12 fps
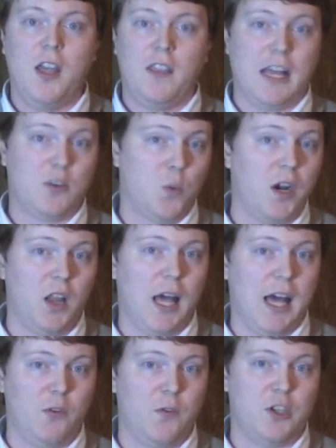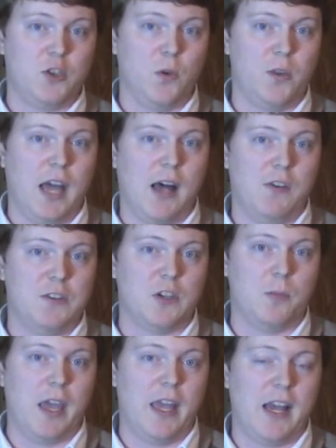That's what a lot of visual novels are
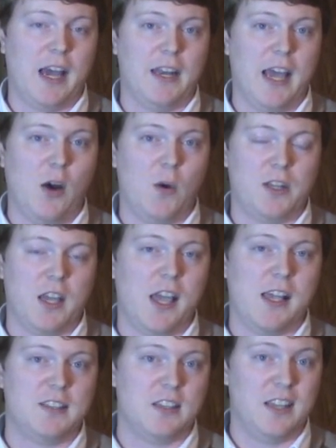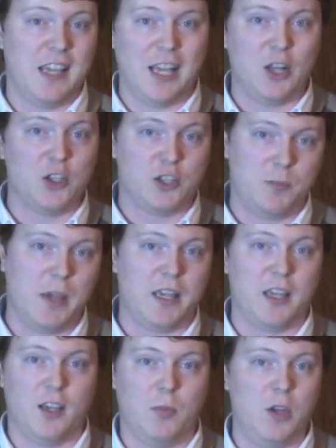made on nowadays in the
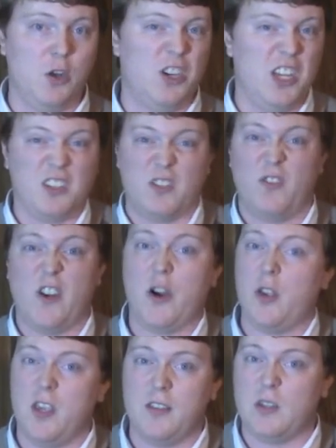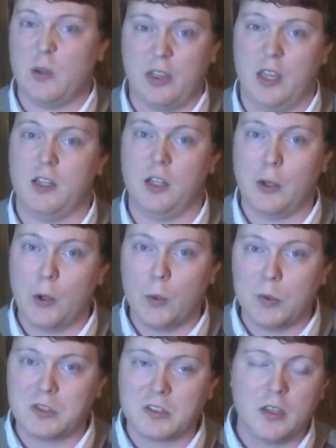English-speaking community. It's a very easy thing to
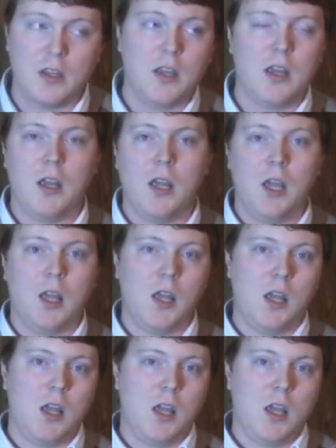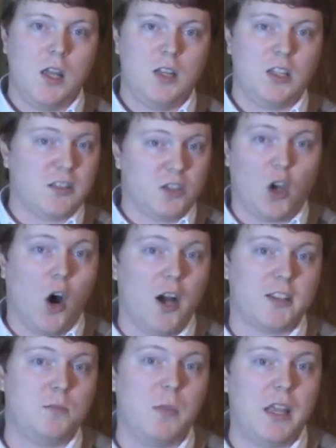use. Doesn't
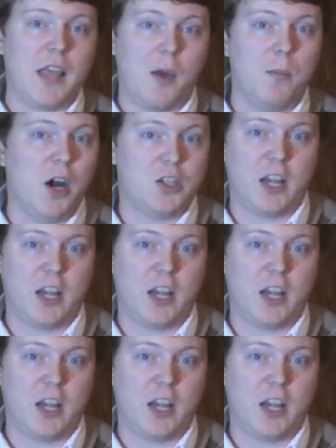cost me that much.